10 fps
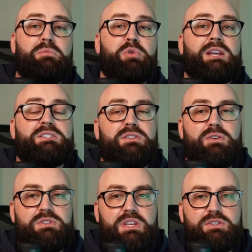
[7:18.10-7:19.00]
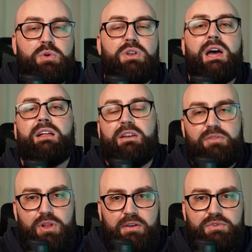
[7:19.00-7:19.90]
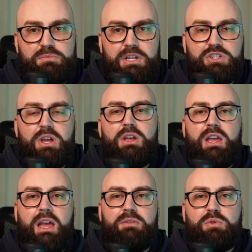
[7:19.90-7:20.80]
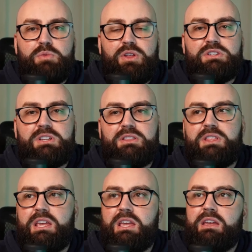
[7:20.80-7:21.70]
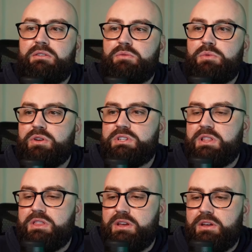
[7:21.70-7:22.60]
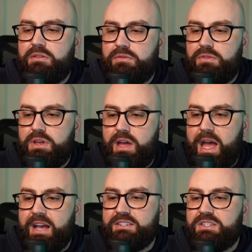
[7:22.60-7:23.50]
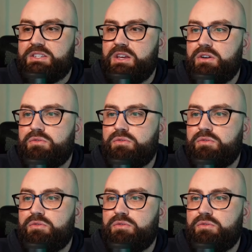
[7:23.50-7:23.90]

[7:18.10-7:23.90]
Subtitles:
the price of those things will not level off as much. And when we looked at the axis here